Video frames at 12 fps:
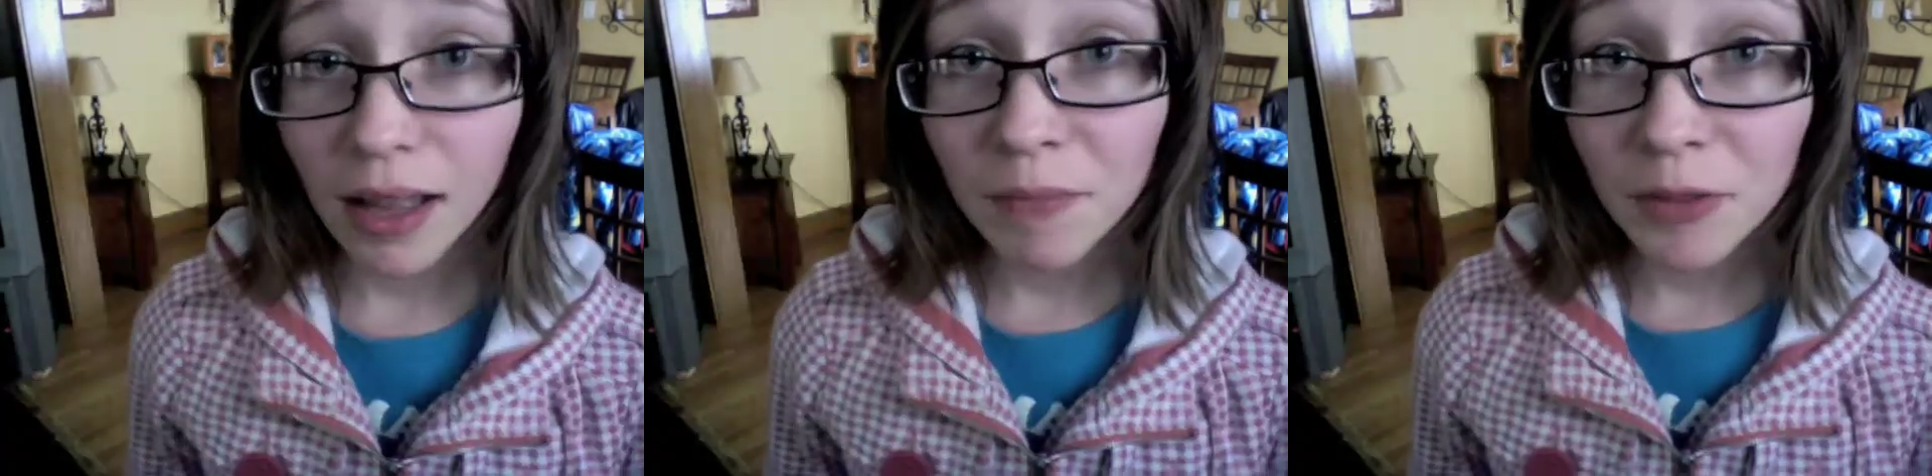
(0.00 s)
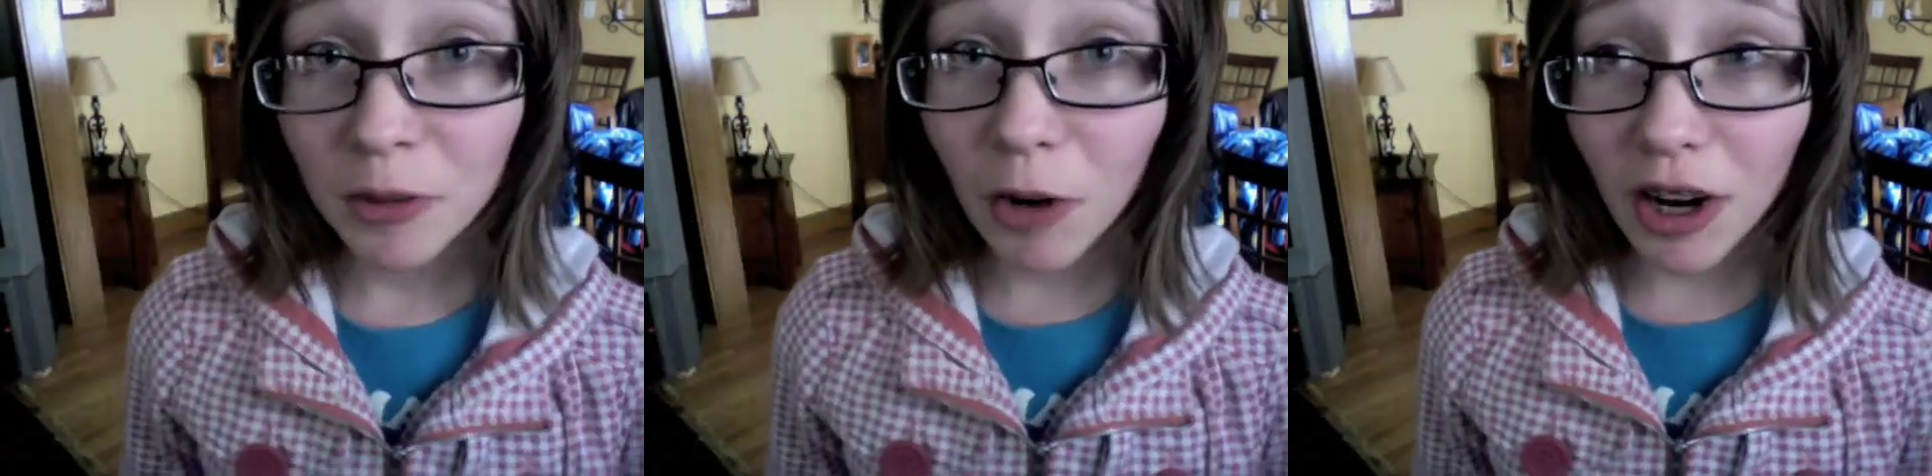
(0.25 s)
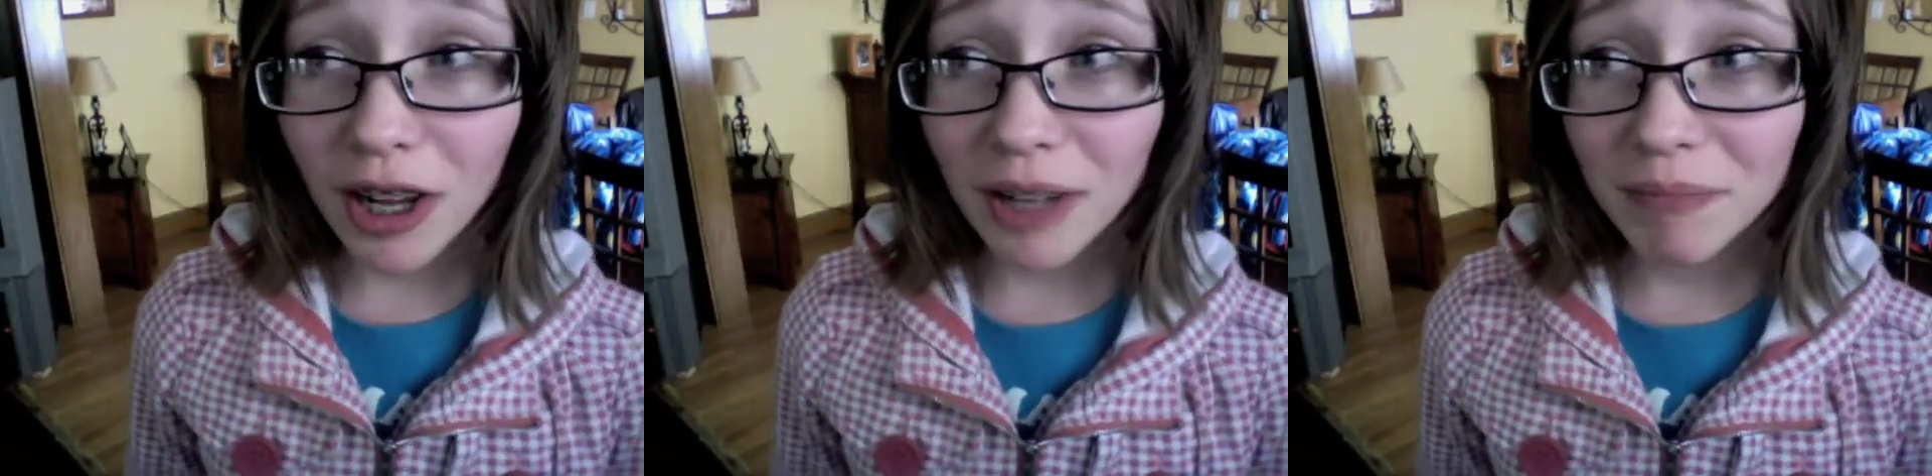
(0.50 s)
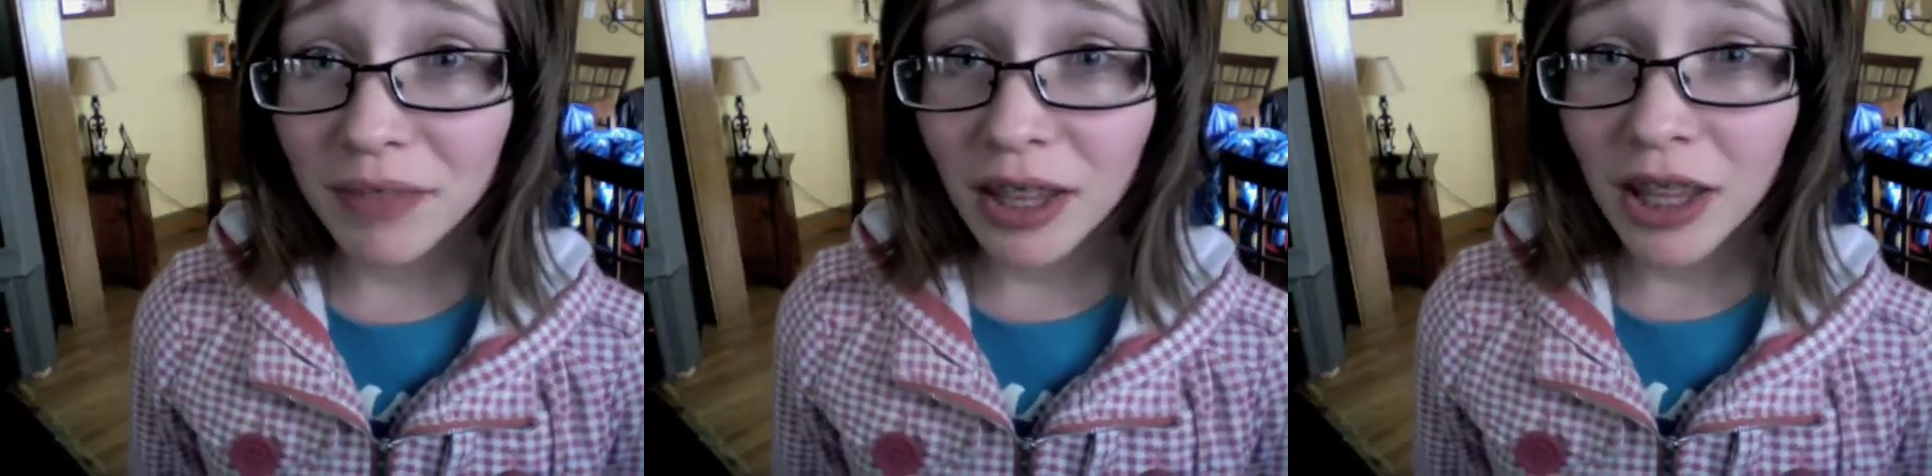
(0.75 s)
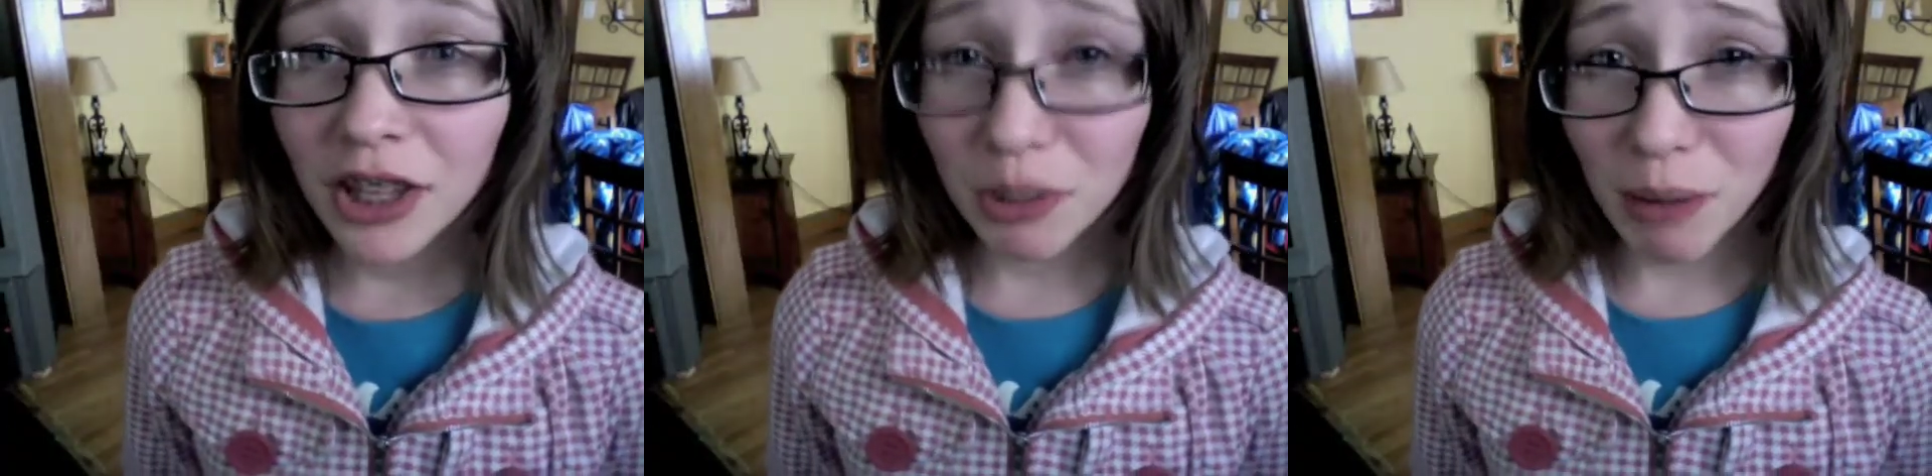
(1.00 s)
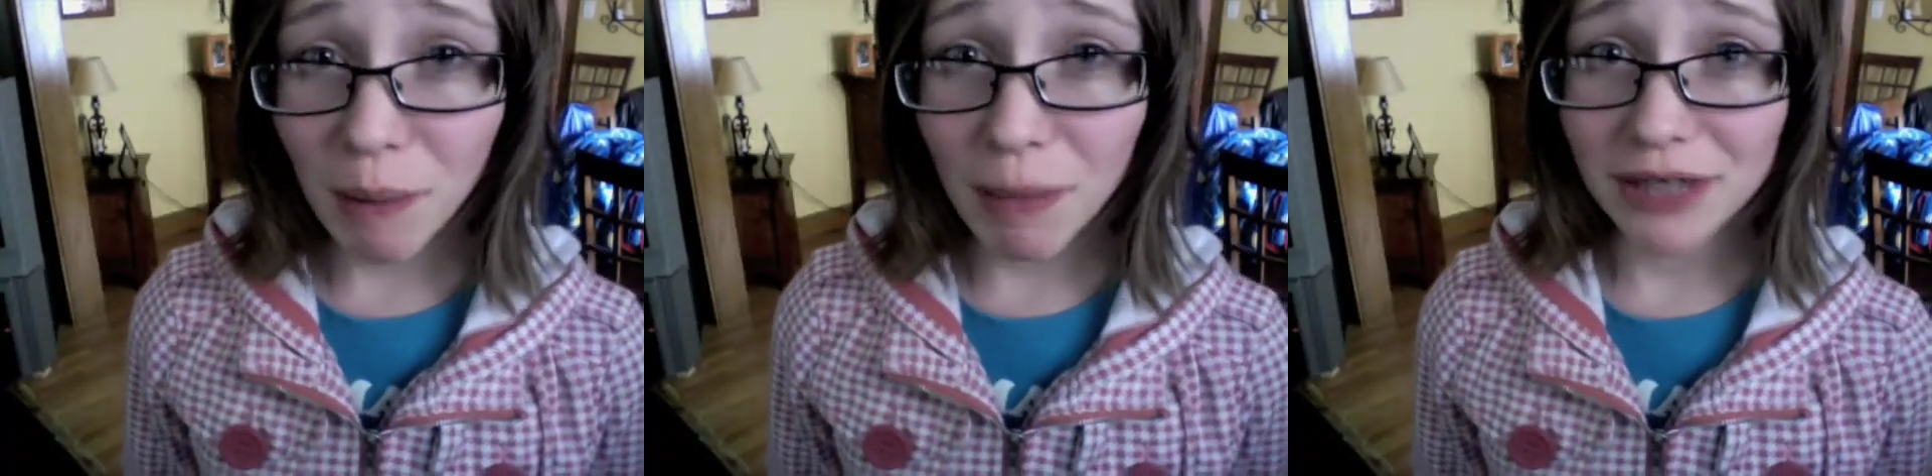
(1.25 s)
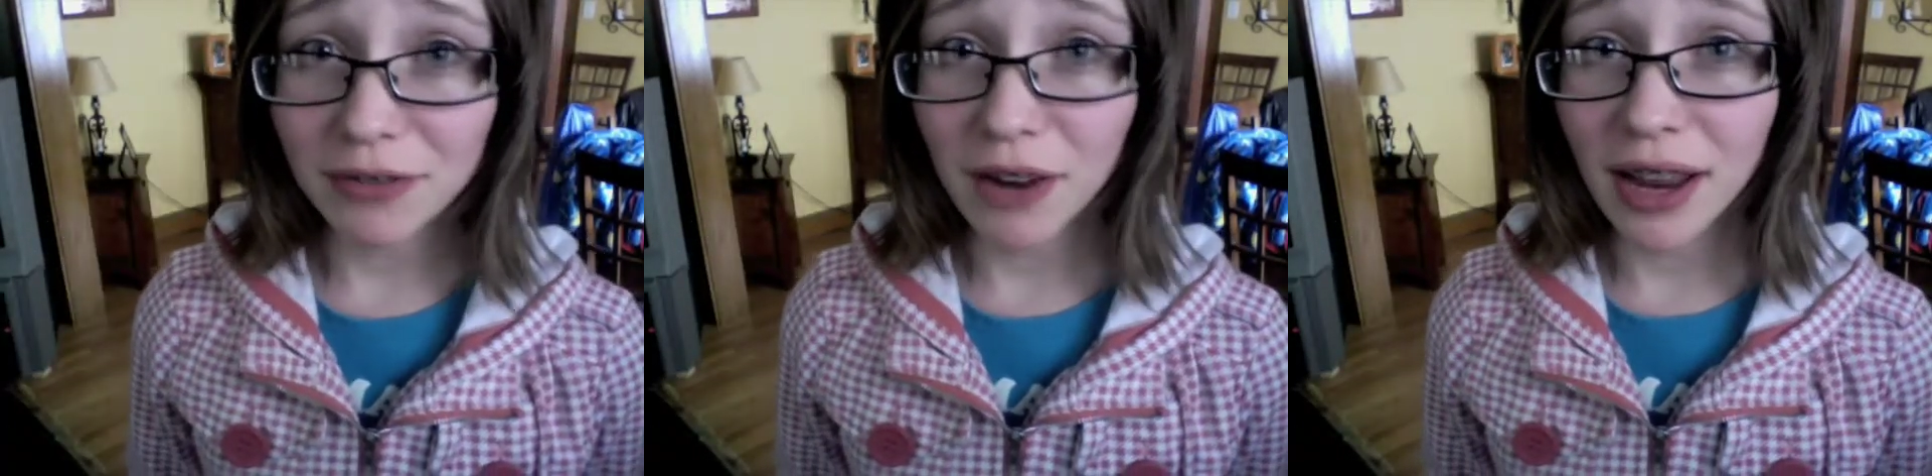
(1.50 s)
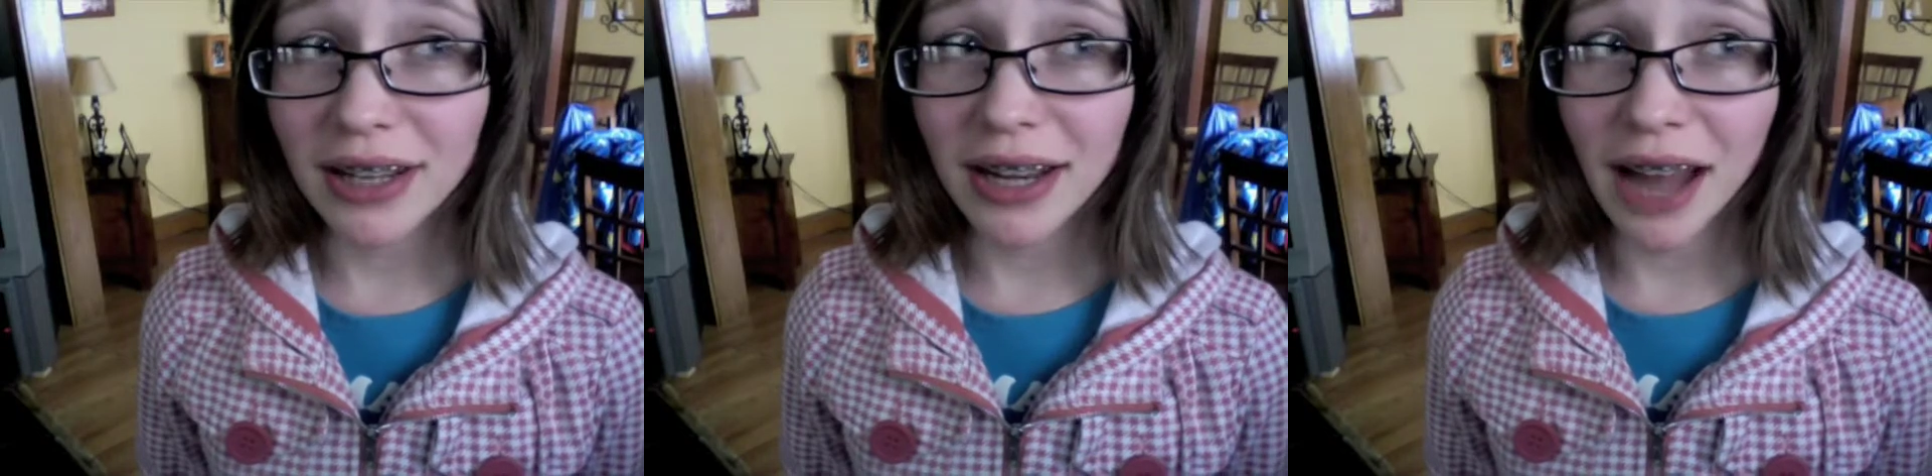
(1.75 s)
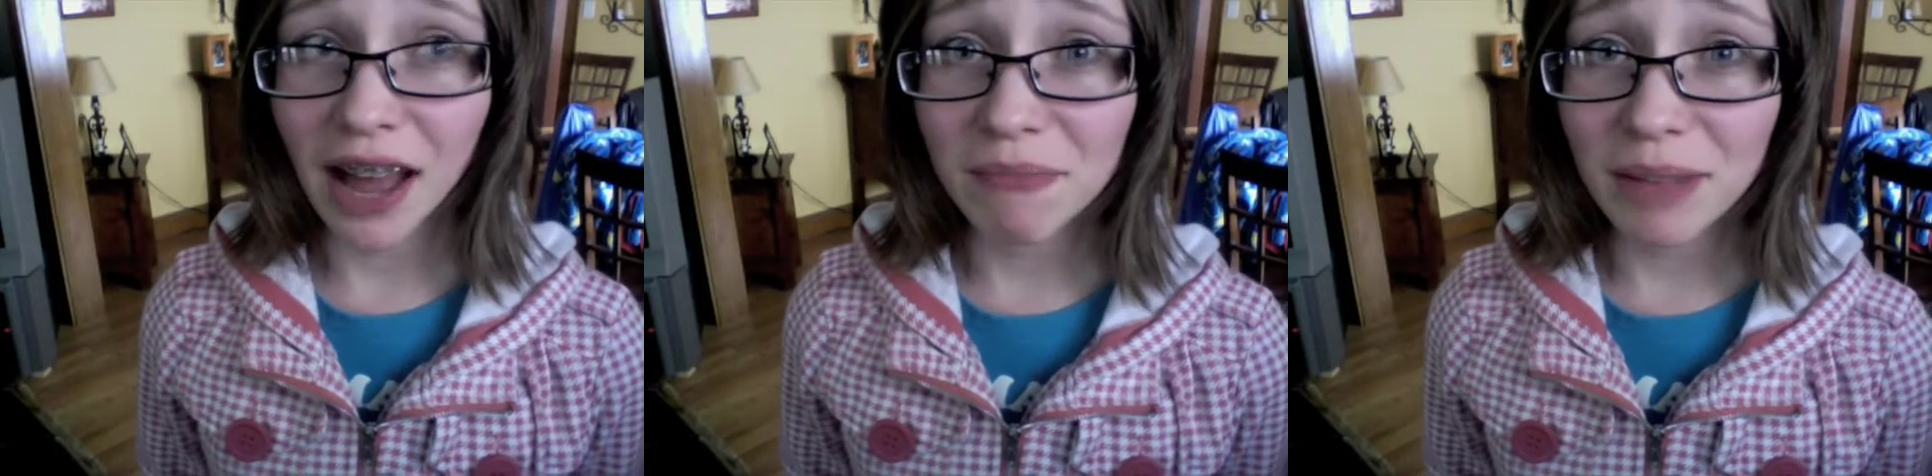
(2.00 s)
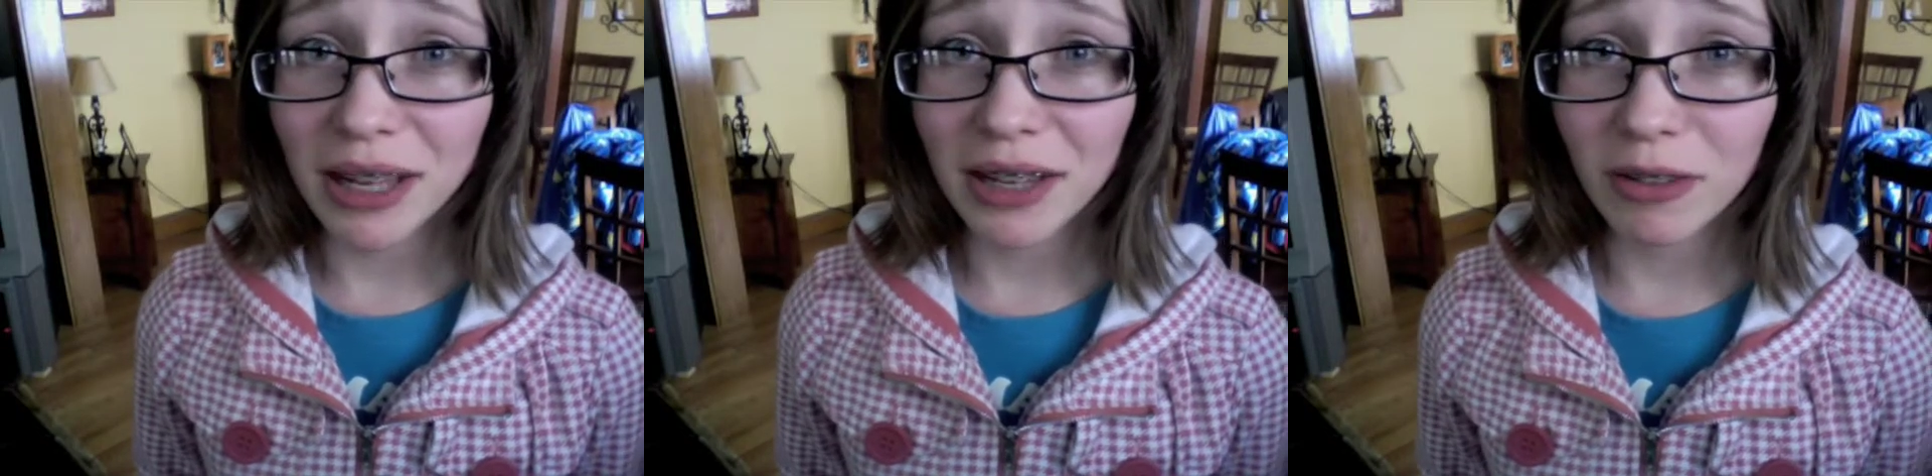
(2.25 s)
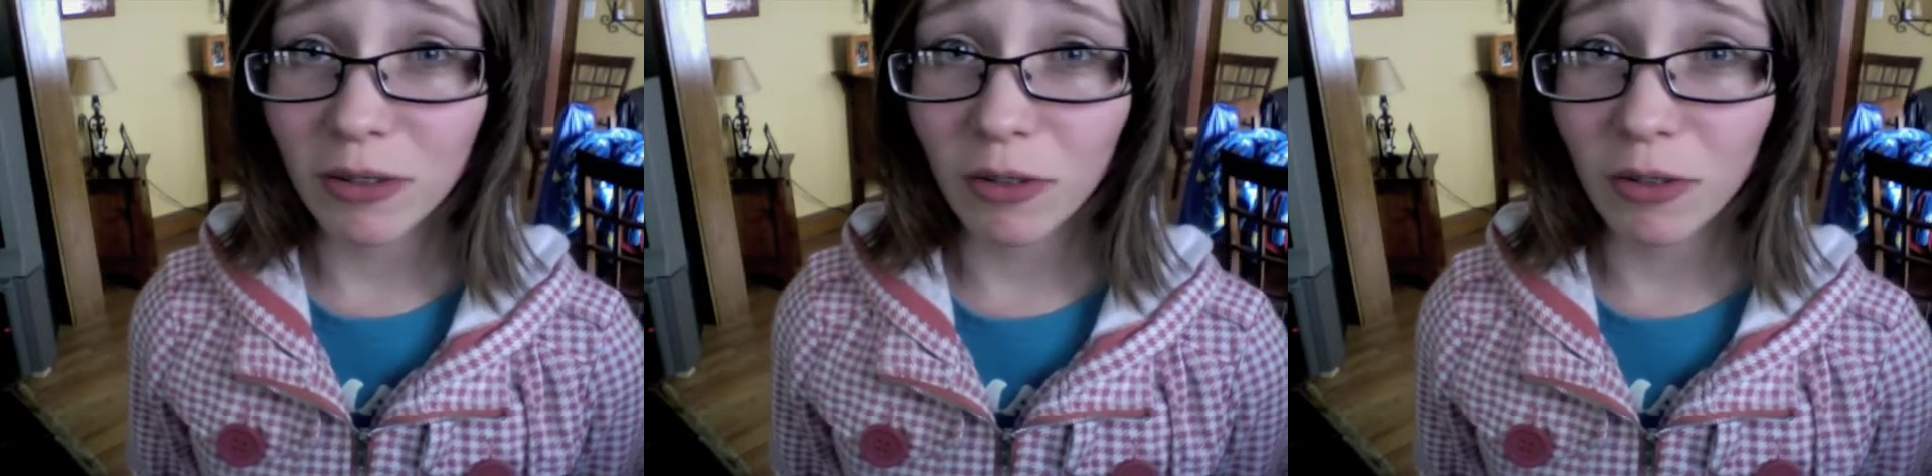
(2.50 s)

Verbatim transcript: Nora, you're my best friend and have been